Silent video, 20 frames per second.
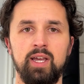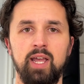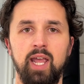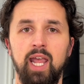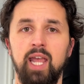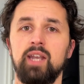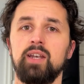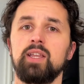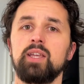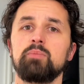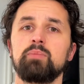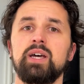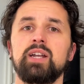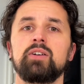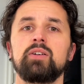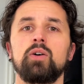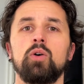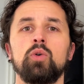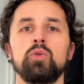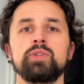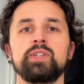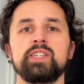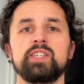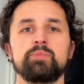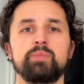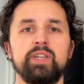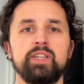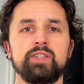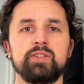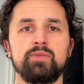and get better at holding
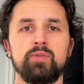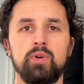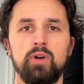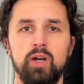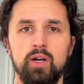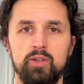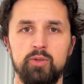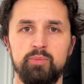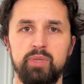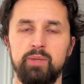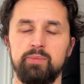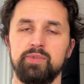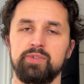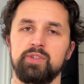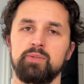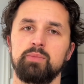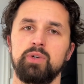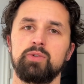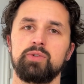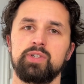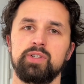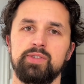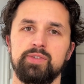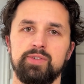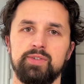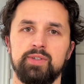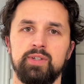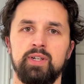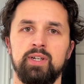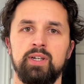space for other people's emotions.